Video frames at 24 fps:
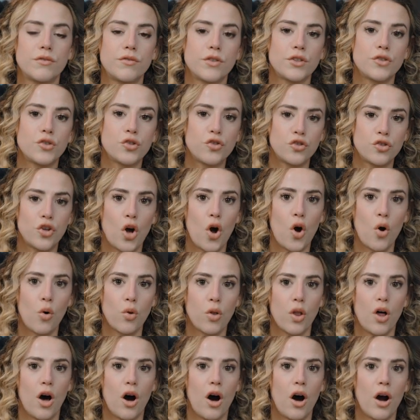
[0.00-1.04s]
for so
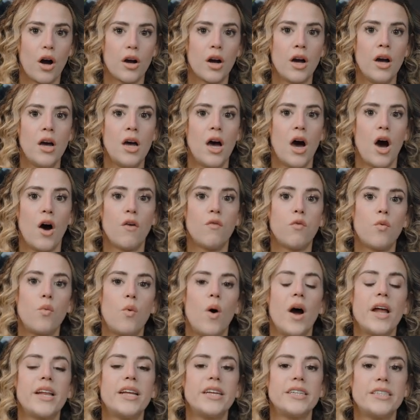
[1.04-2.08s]
long of
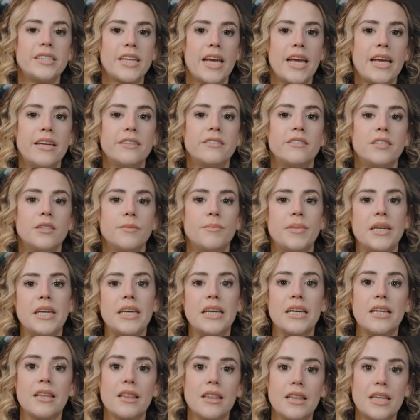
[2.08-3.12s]
what it takes to
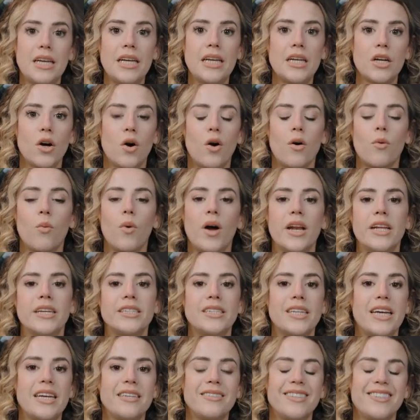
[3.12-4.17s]
be elite or what it
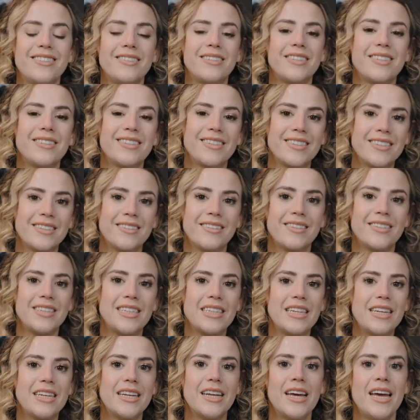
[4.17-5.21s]
takes to
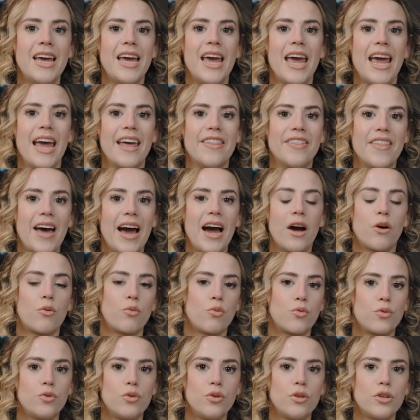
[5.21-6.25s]
succeed. And that
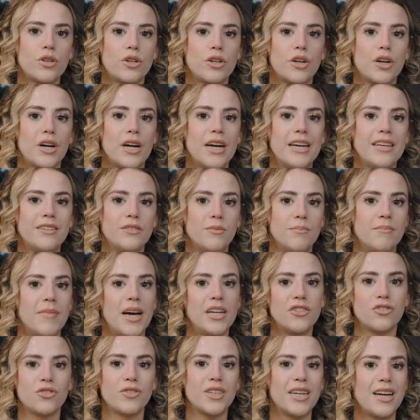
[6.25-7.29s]
ruler is
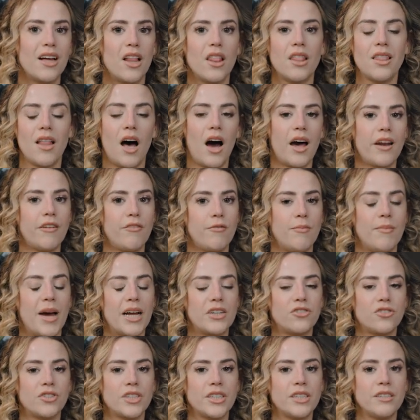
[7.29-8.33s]
measuring a lot of
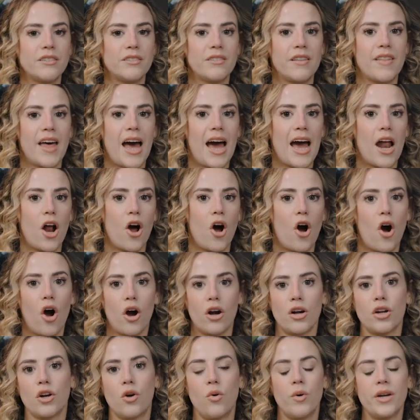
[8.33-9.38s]
metrics that
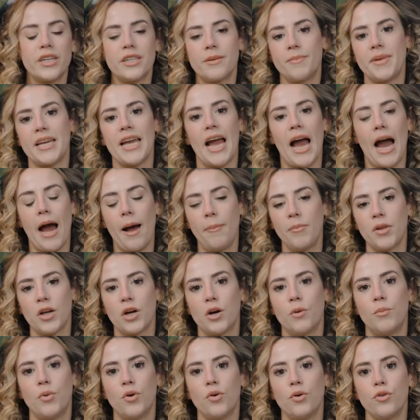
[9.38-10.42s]
aren't going to be
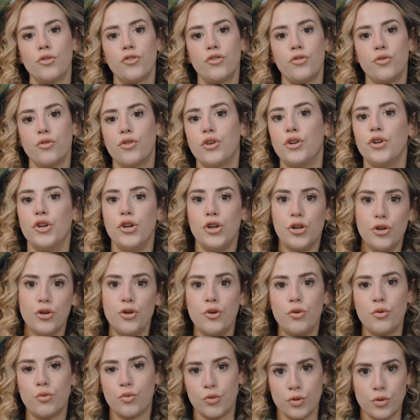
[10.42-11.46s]
applicable to the
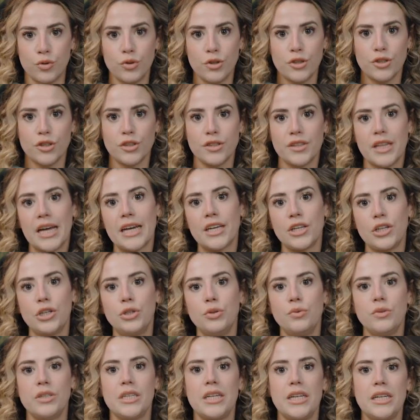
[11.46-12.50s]
new ruler that
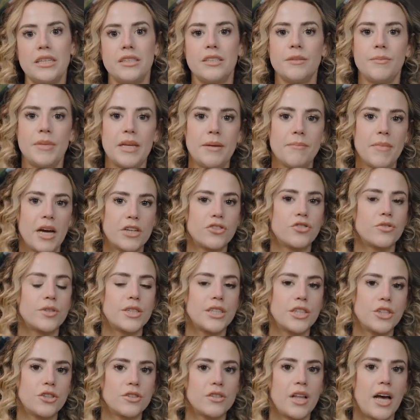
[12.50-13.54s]
you need to be
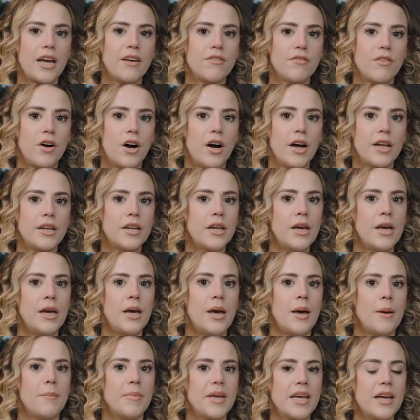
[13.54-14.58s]
measuring your life on,
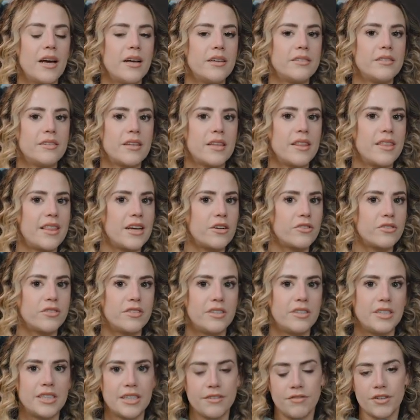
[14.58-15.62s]
because there's
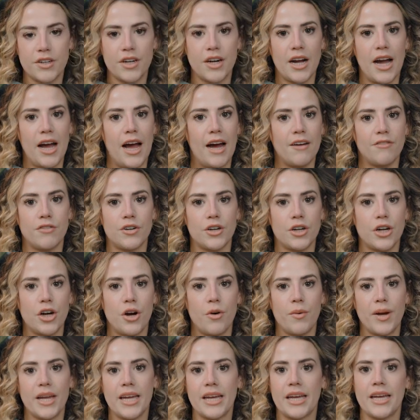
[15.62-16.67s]
different effort
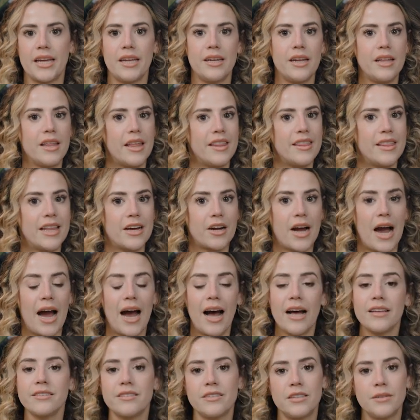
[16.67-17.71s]
going in and there
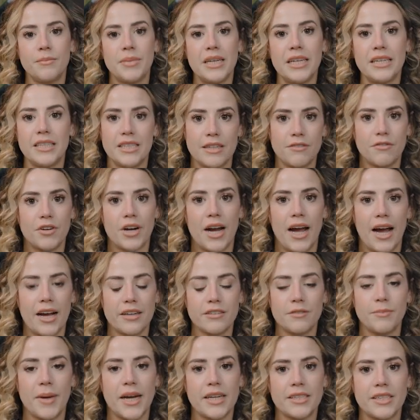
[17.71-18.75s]
has to be different
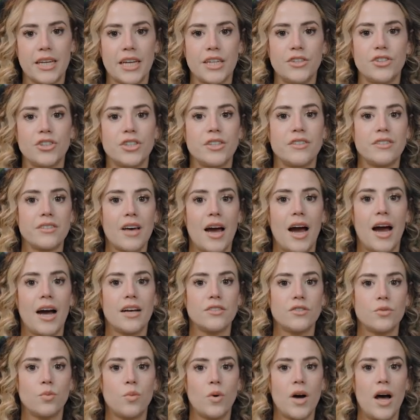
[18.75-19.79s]
expectations
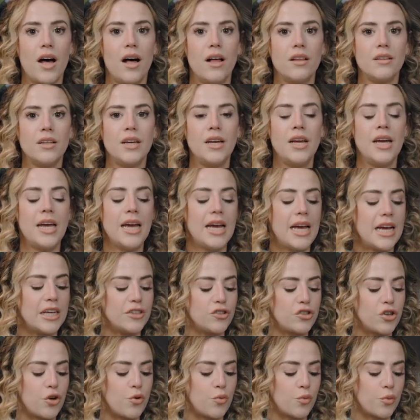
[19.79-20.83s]
as well. And so